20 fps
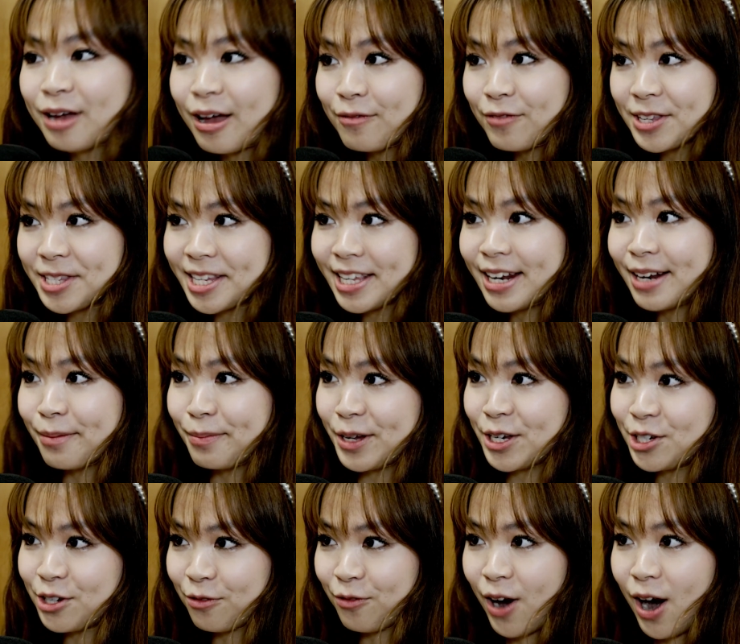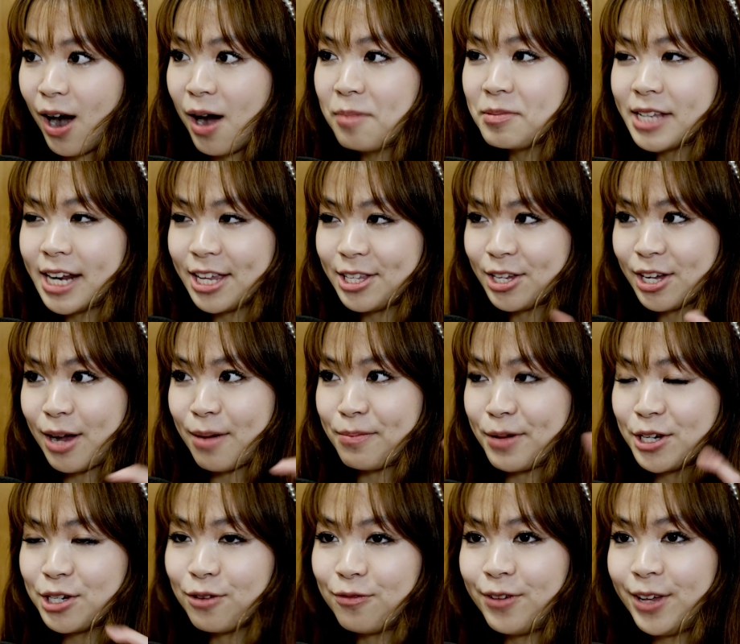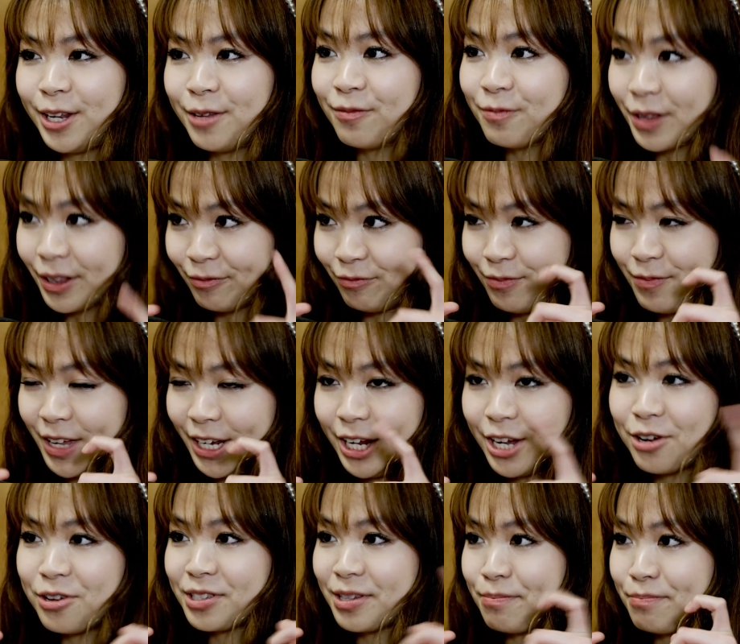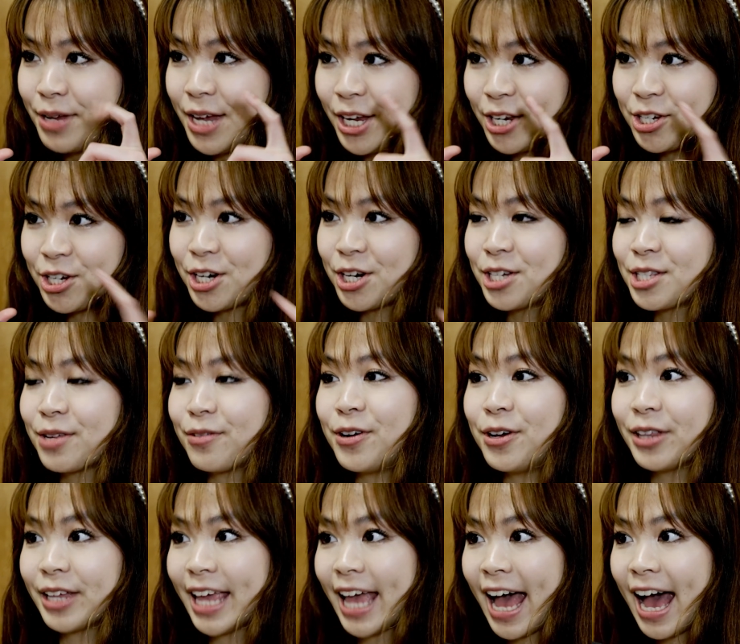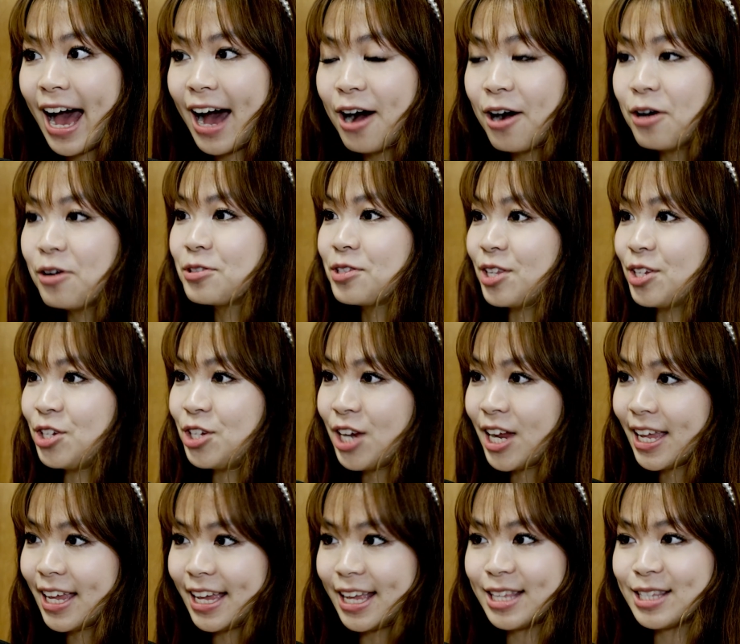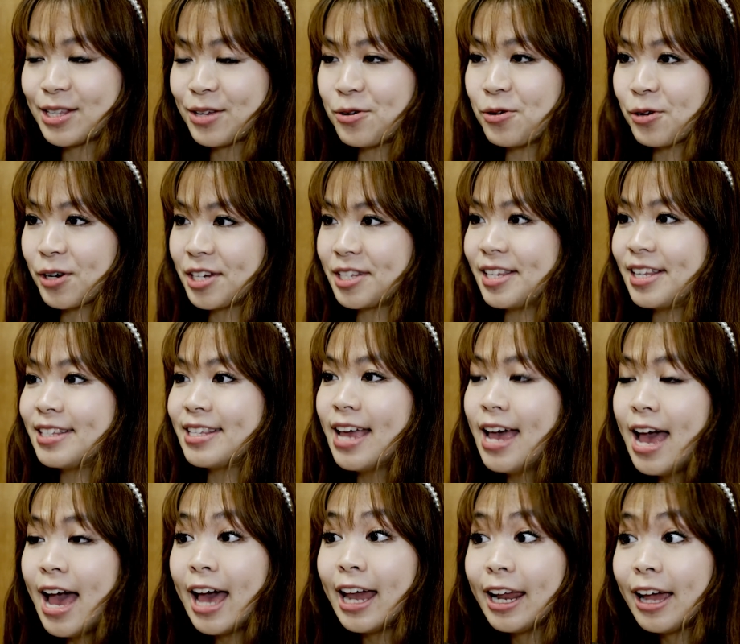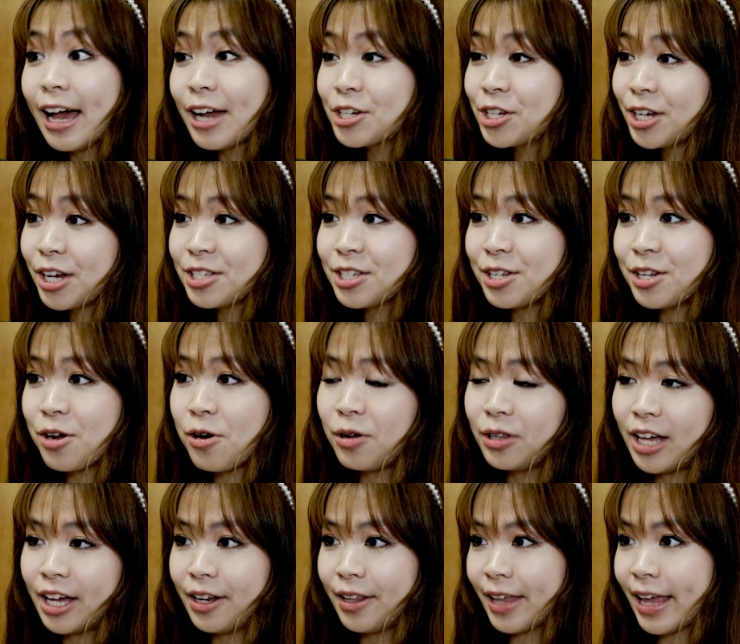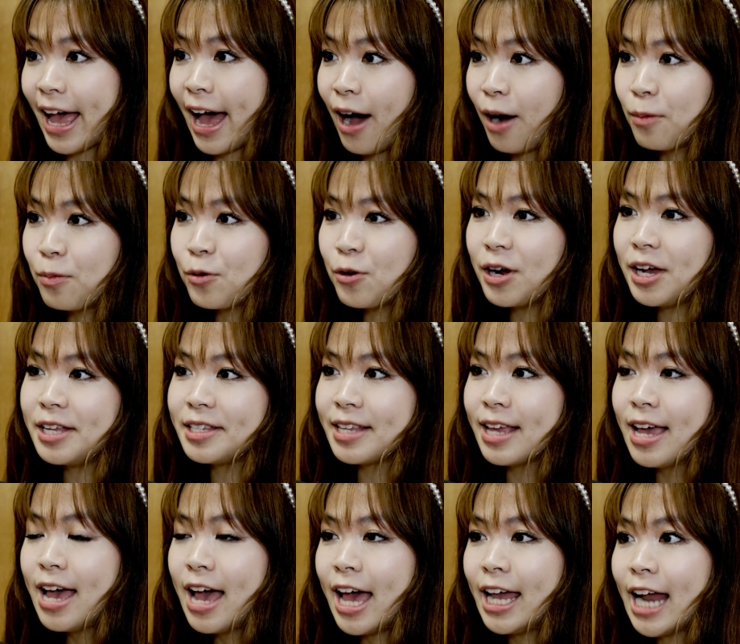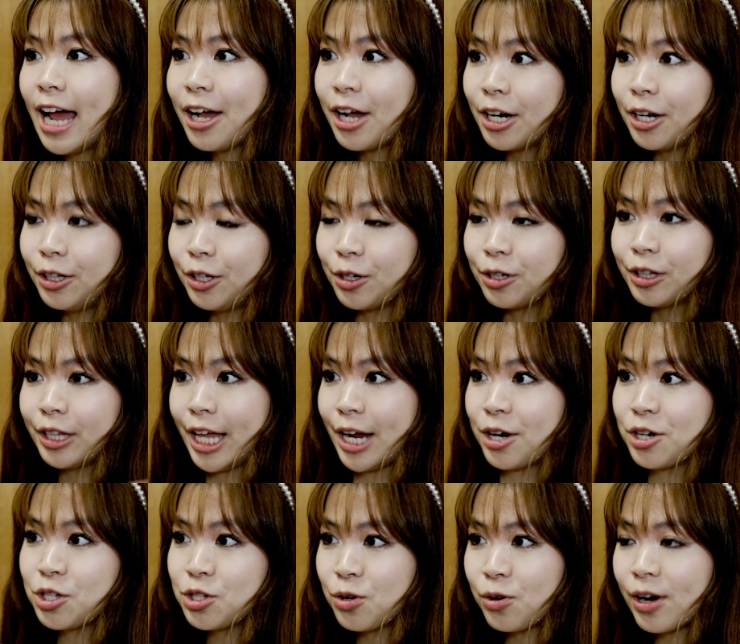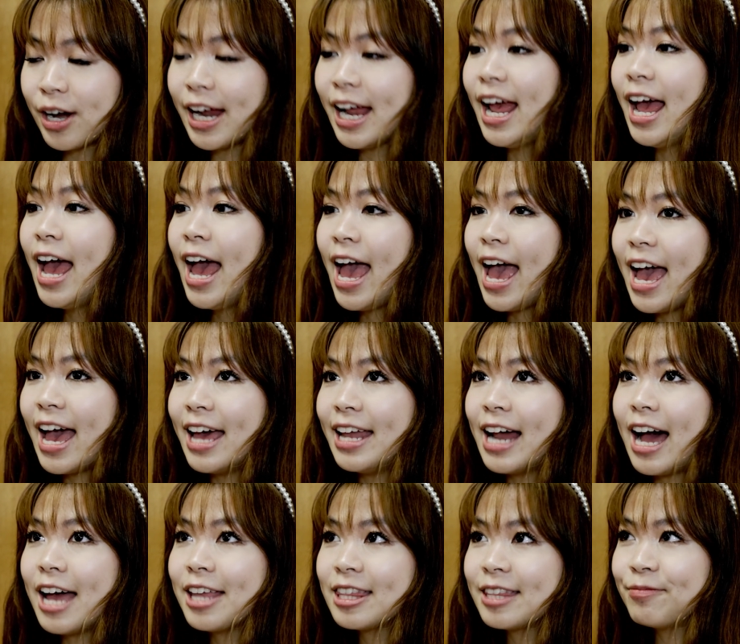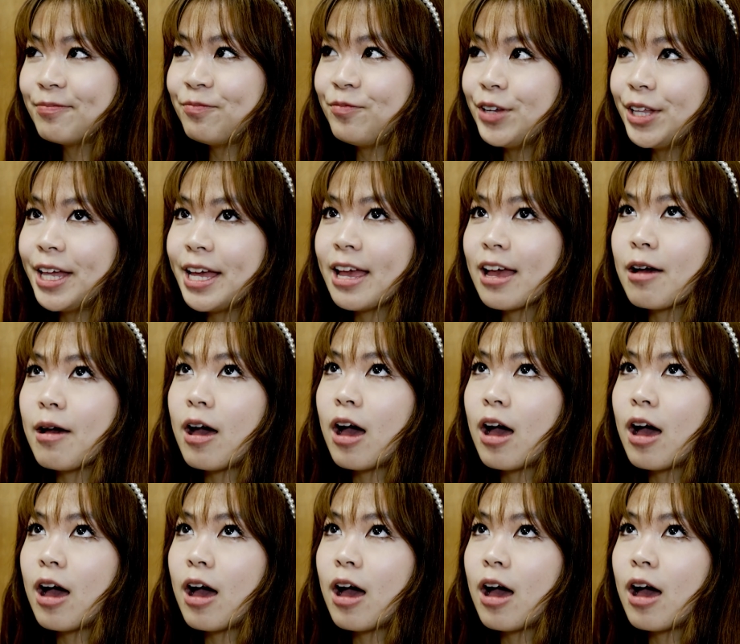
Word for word: I visited a bunch of farms and I took a bunch of videos and pictures of all the cows, the chickens, the horses, and I actually got to know a lot of the cowboys and I got to learn their story and I feel like